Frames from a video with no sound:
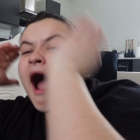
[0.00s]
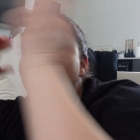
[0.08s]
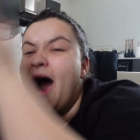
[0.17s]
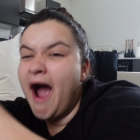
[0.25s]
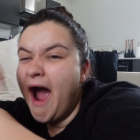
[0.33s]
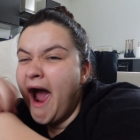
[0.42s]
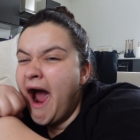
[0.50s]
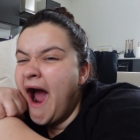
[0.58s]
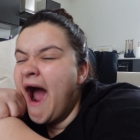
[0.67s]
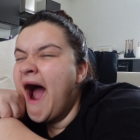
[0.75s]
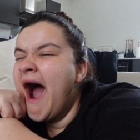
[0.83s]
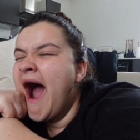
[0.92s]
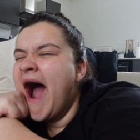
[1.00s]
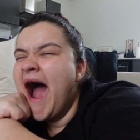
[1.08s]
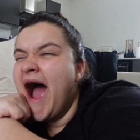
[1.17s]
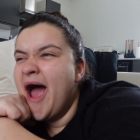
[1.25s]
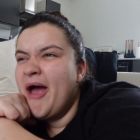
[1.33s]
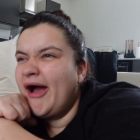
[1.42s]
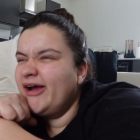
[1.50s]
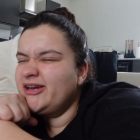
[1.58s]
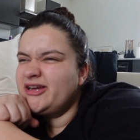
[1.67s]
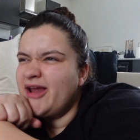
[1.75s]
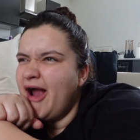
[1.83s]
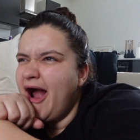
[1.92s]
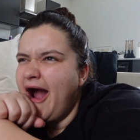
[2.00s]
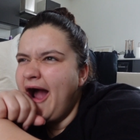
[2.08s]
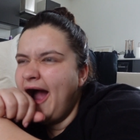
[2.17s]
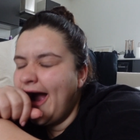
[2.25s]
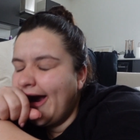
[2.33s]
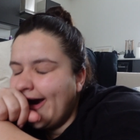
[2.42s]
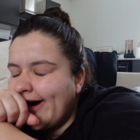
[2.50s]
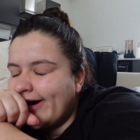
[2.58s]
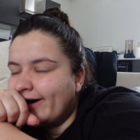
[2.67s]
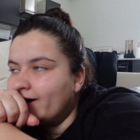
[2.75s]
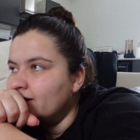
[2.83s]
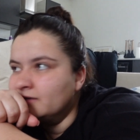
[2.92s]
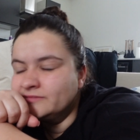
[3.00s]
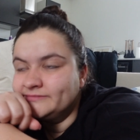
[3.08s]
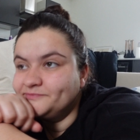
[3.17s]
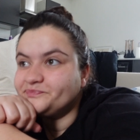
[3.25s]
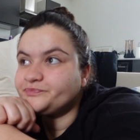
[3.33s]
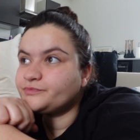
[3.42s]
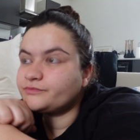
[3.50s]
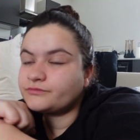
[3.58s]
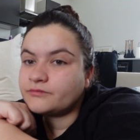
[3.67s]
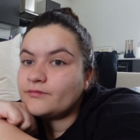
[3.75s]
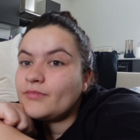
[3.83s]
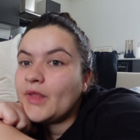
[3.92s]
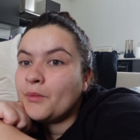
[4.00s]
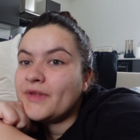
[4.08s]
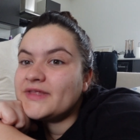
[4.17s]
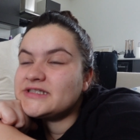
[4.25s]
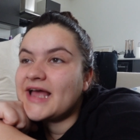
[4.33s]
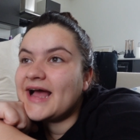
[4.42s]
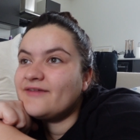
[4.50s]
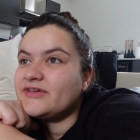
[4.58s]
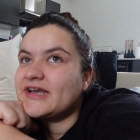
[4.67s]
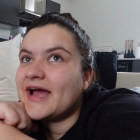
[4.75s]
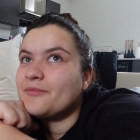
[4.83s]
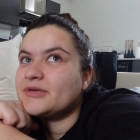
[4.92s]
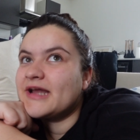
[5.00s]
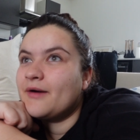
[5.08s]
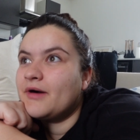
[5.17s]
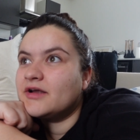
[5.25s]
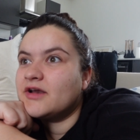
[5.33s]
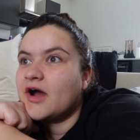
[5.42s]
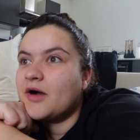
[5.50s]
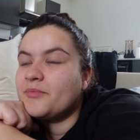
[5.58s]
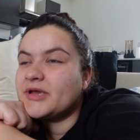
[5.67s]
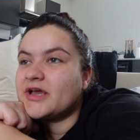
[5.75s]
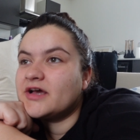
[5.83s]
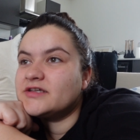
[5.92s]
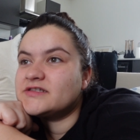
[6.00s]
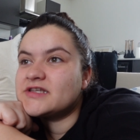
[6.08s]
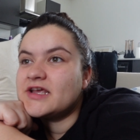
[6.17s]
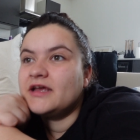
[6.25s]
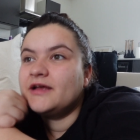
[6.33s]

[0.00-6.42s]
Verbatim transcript: I'm not sure whether to have a nap now or not because